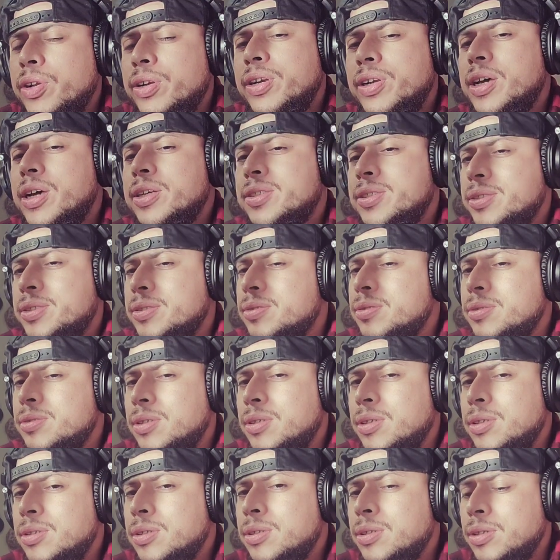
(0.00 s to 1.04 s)
it doesn't
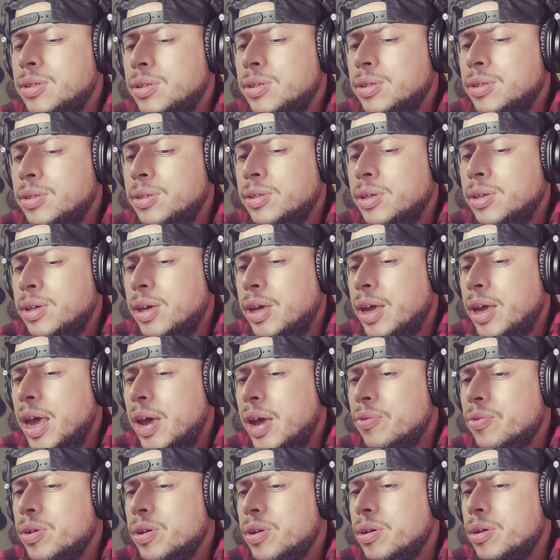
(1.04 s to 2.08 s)

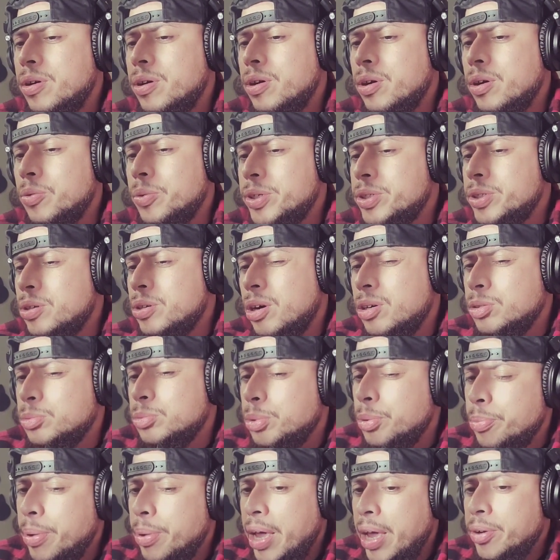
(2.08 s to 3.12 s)
have a
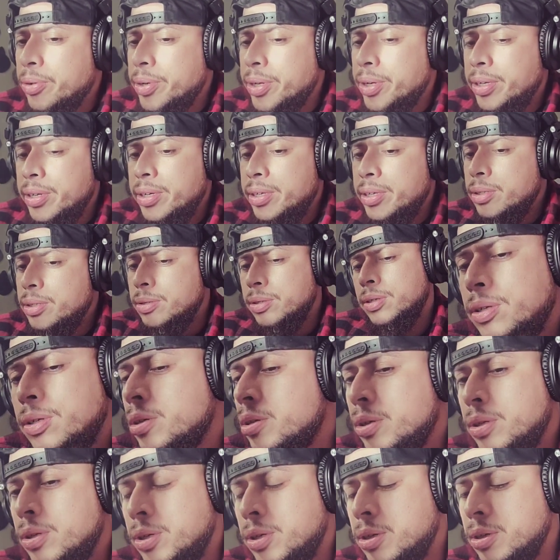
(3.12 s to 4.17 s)
rechargeable battery in it,
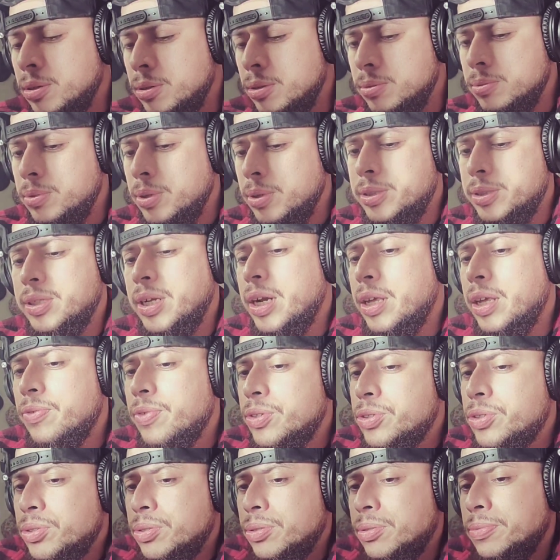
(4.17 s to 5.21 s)
it's not
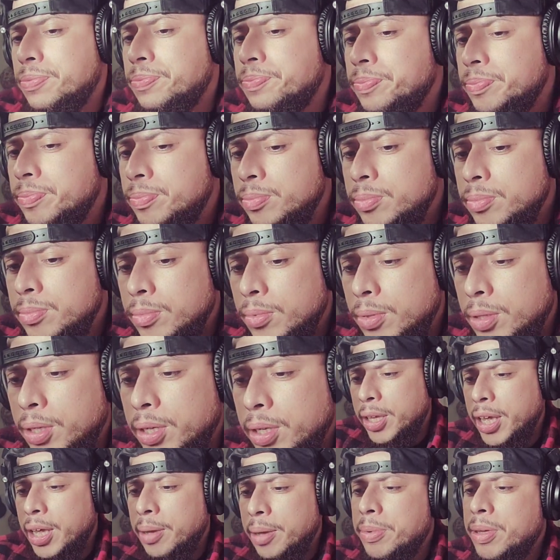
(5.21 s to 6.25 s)
even true.
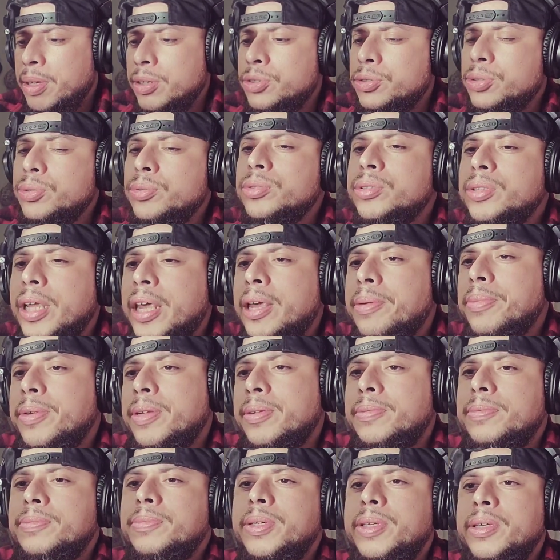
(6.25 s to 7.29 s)
It can't be a true
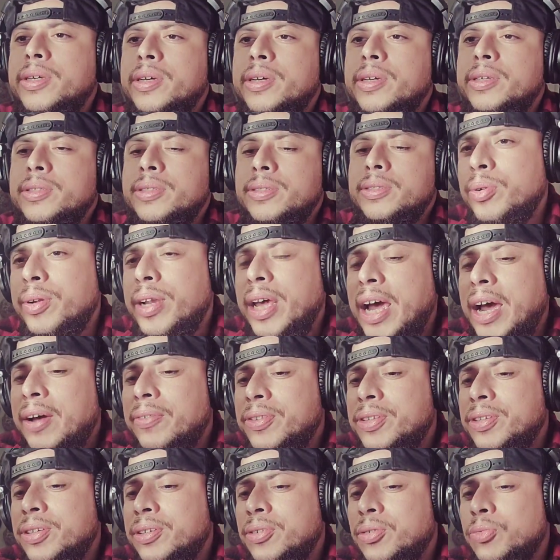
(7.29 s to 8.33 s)
statement, because you would
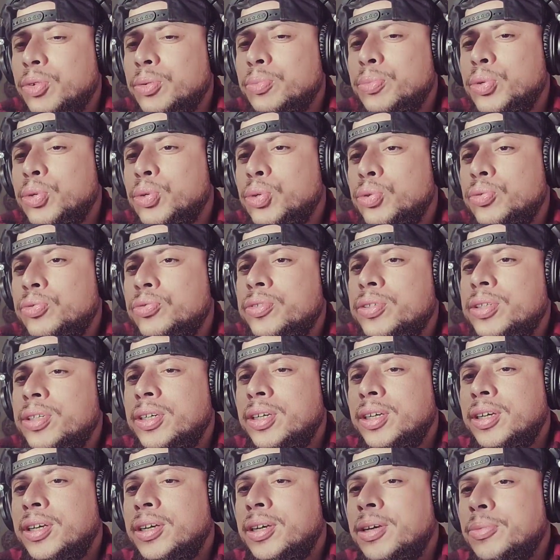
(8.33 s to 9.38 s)
have to remove
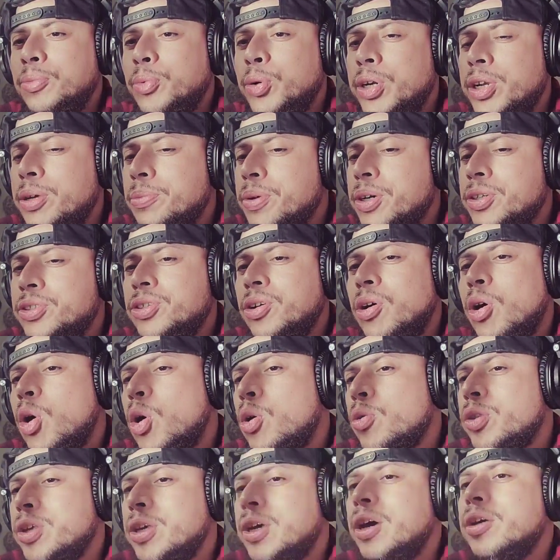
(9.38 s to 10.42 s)
pretty much
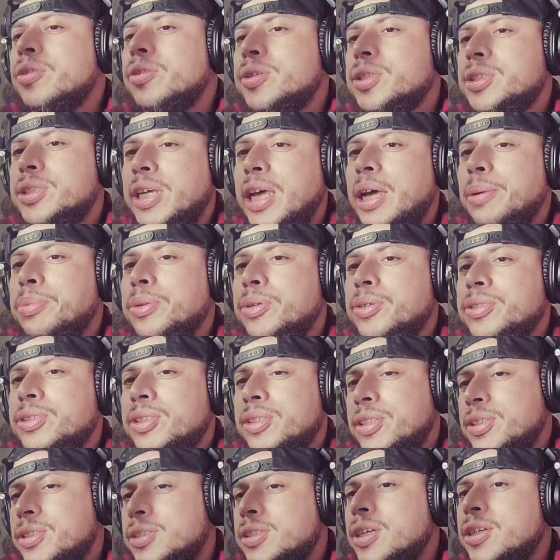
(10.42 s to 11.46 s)
all the other samplers
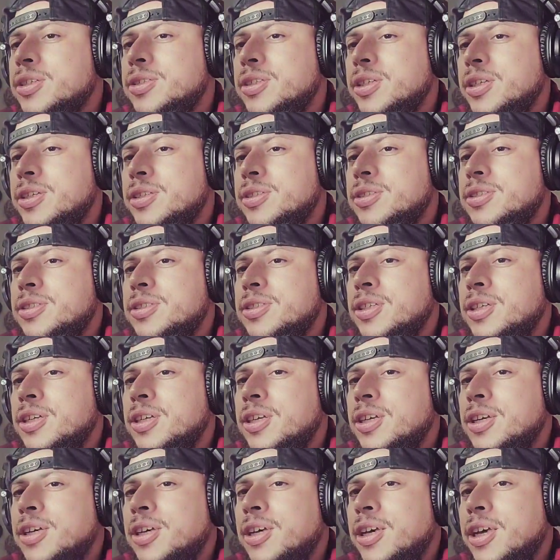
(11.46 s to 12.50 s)
in existence
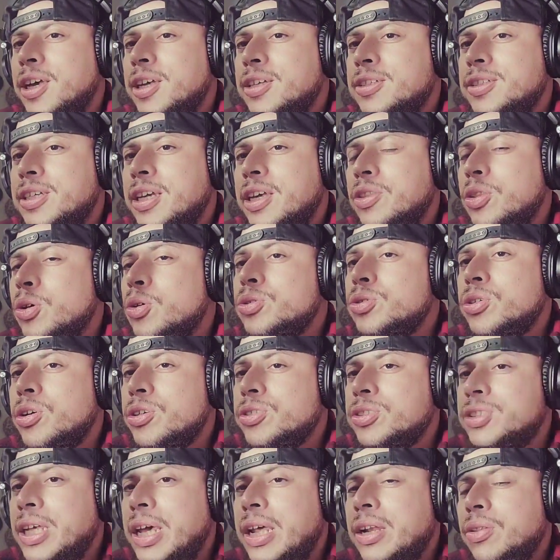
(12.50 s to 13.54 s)
and say those
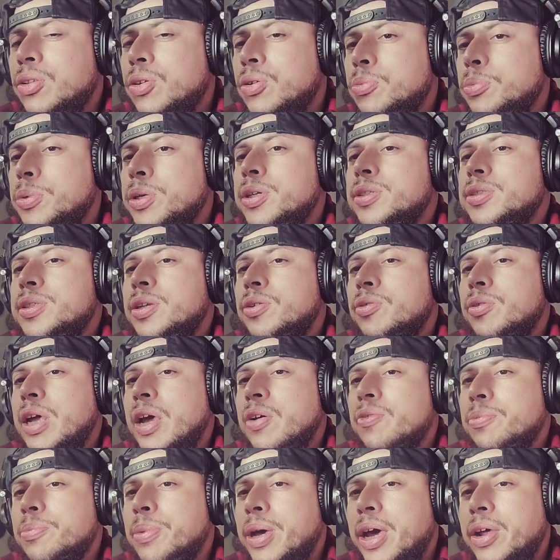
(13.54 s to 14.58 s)
aren't standalone because they don't
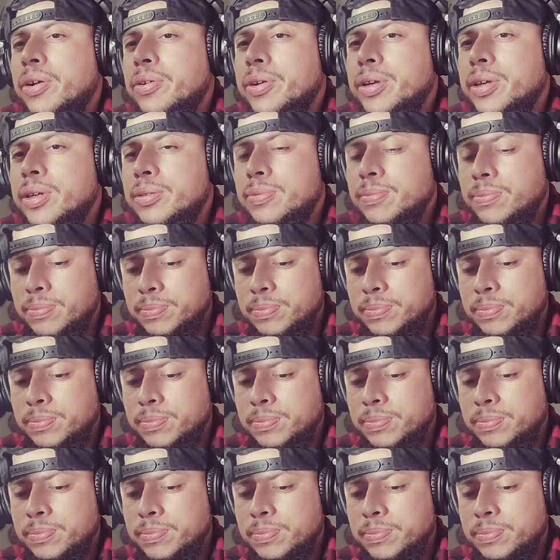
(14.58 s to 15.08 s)
have a battery.